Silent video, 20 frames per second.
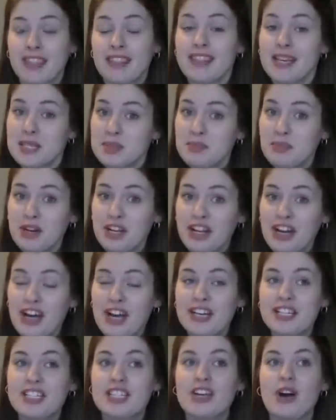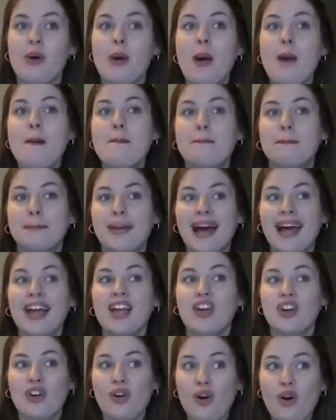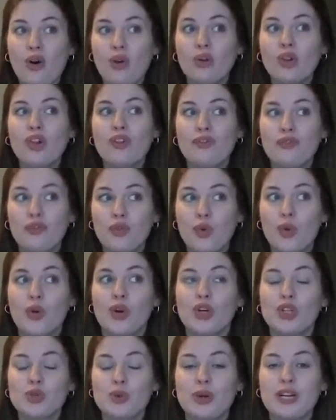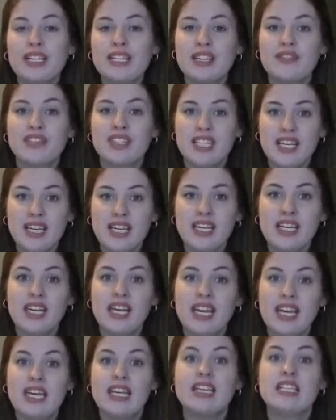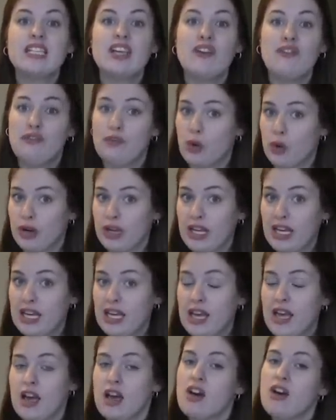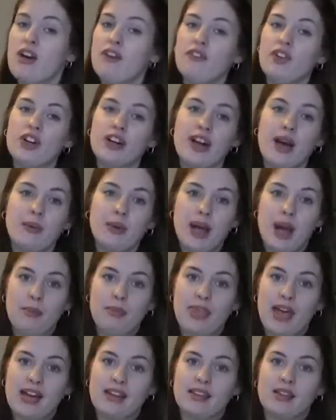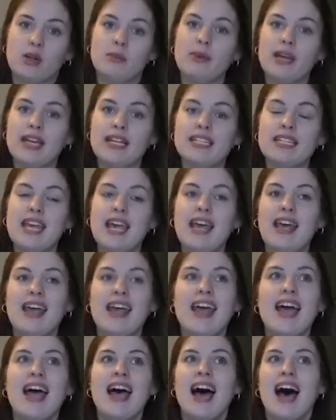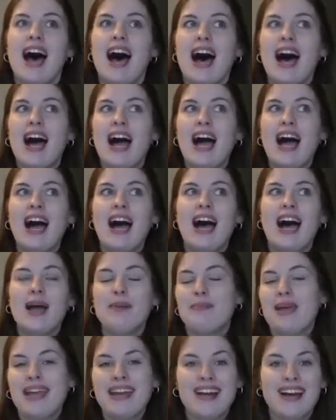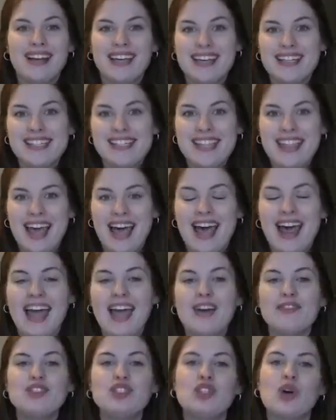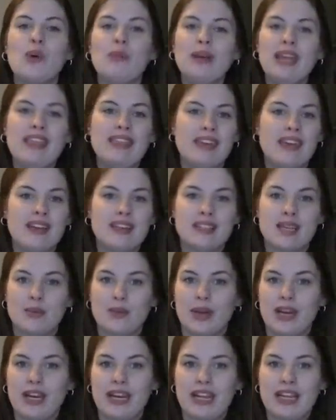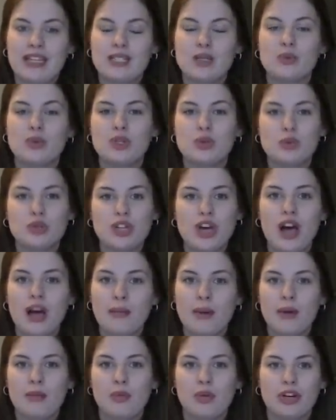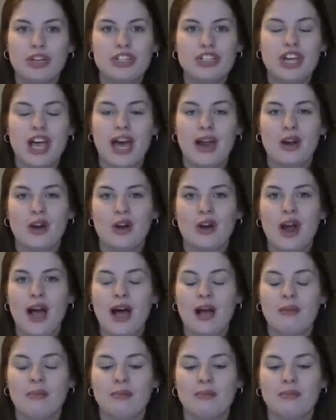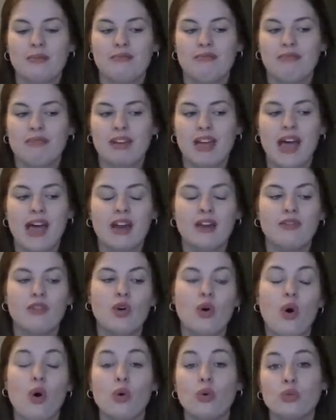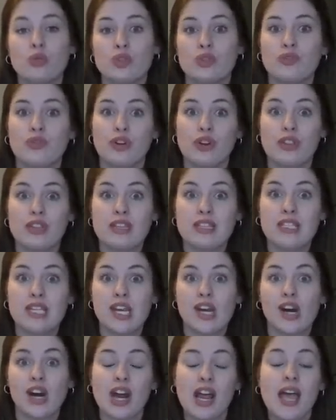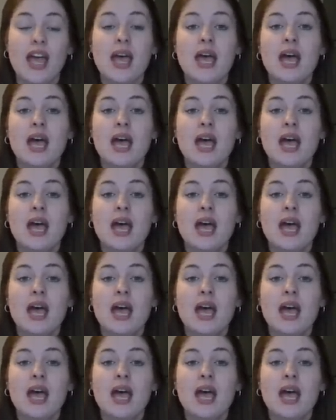that's pretty good. So my goal for 2017 is 40. I figured I would up that a little bit. I may not get to that. I have so many things I want to knit, which we'll talk about more in chatter, um, kind of goals for this year.